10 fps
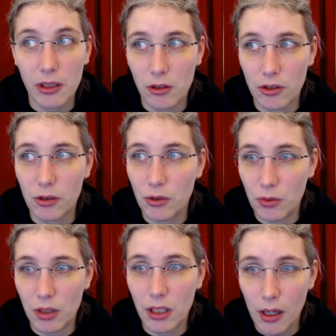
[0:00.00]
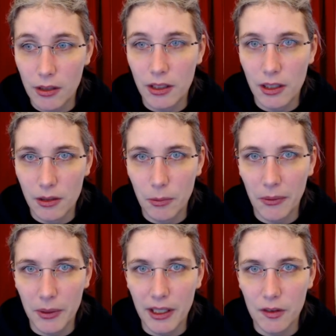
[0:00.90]
also do a lot in
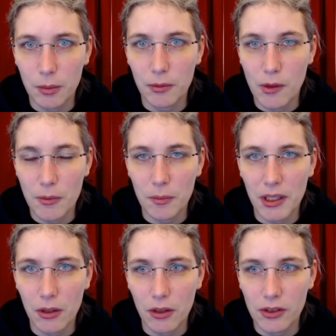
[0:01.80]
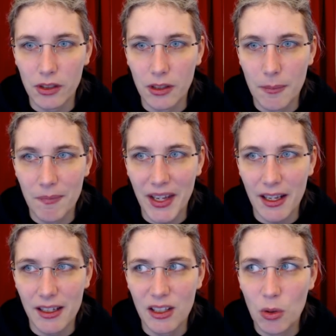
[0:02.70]
with regards to performance because um,
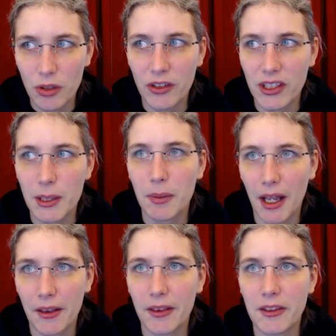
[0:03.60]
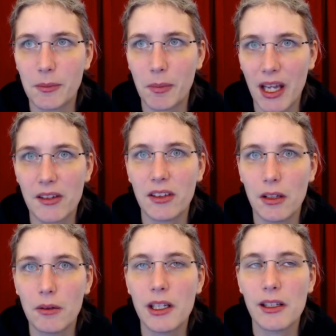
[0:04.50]
I noticed that Python's
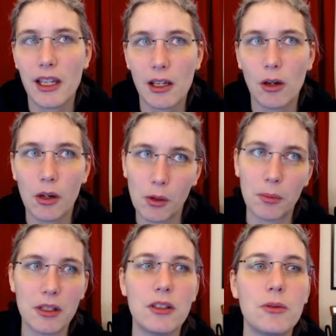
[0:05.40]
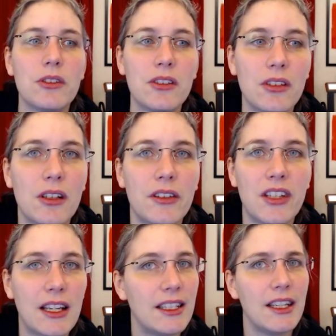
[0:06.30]
PySerial that Octoprint uses
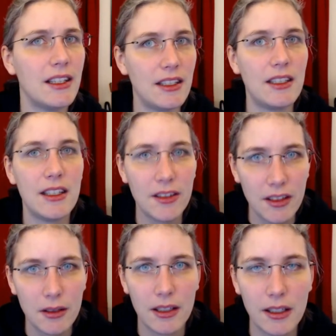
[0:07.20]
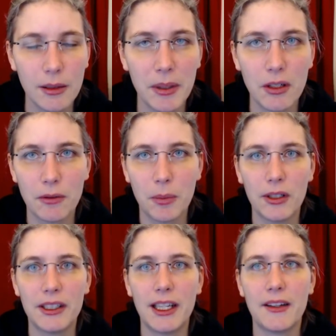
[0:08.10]
sadly indeed is a little bit of a
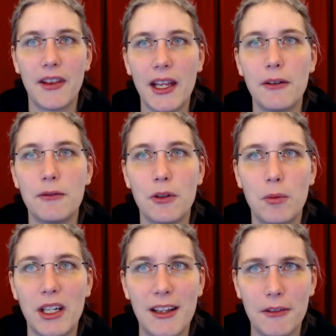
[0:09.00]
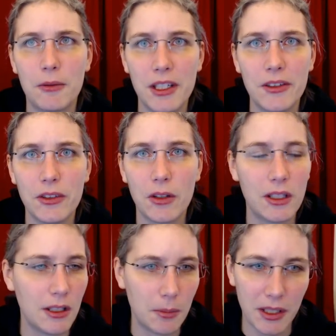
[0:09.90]
bottleneck there for whatever reason. So I
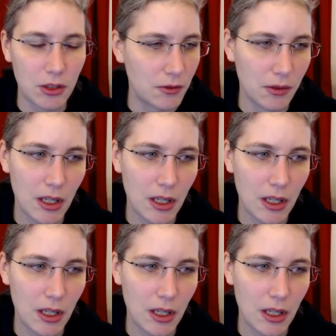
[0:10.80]
did a bunch of